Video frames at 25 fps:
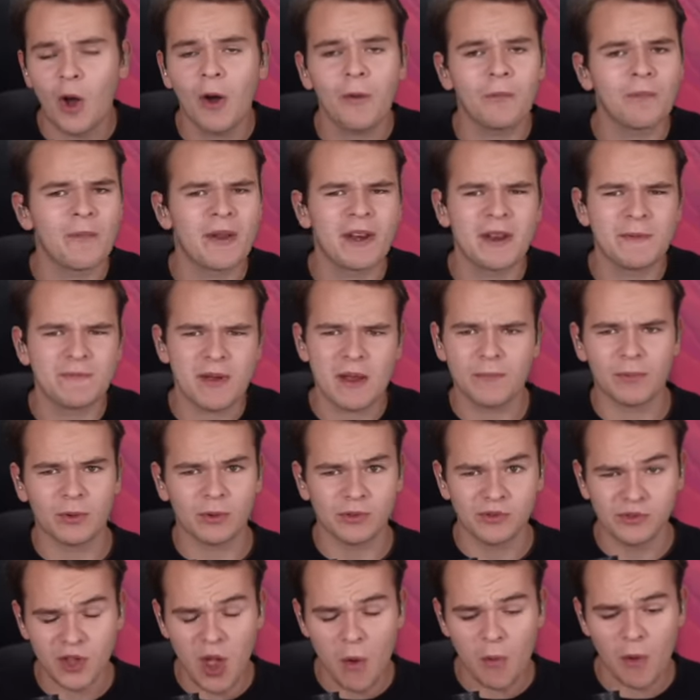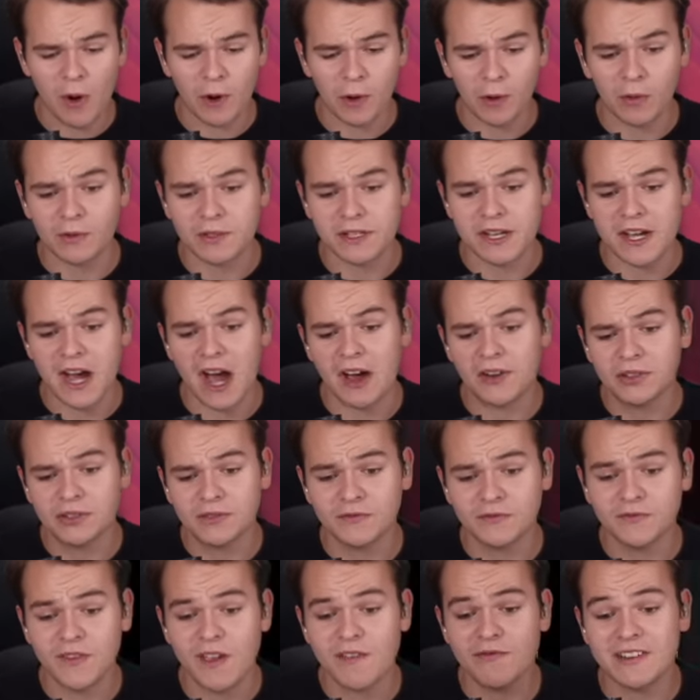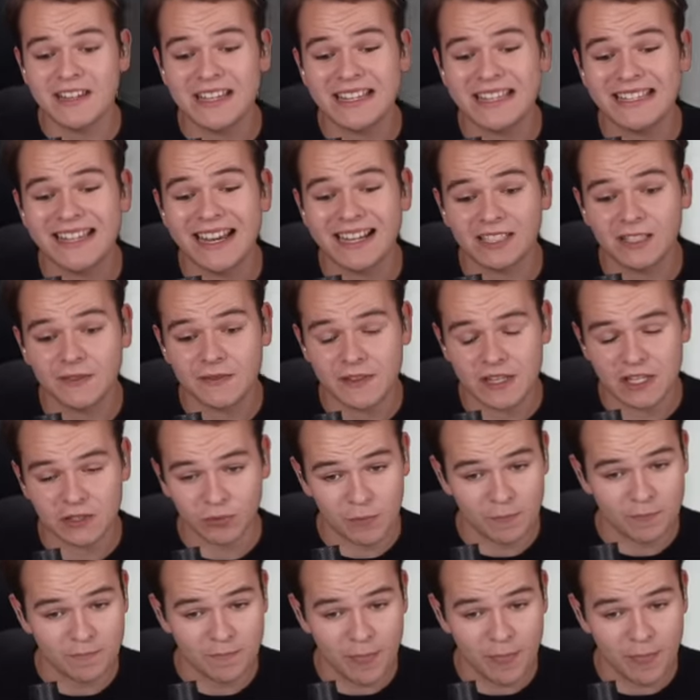Not many people know it. Only 156 of these were